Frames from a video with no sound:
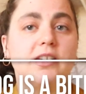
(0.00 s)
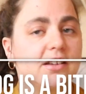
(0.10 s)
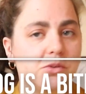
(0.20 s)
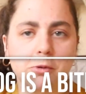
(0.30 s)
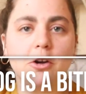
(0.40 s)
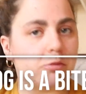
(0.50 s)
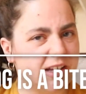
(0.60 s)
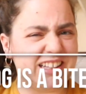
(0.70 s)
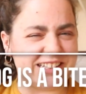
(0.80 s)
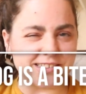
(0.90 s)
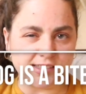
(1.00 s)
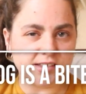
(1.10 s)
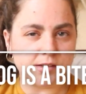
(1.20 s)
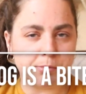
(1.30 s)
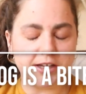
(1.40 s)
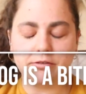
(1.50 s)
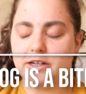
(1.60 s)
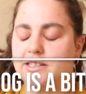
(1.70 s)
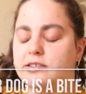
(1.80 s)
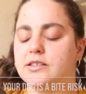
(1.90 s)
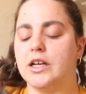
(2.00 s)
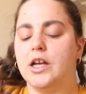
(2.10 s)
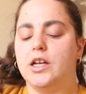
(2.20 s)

Ginsburg really isn't a bite risk,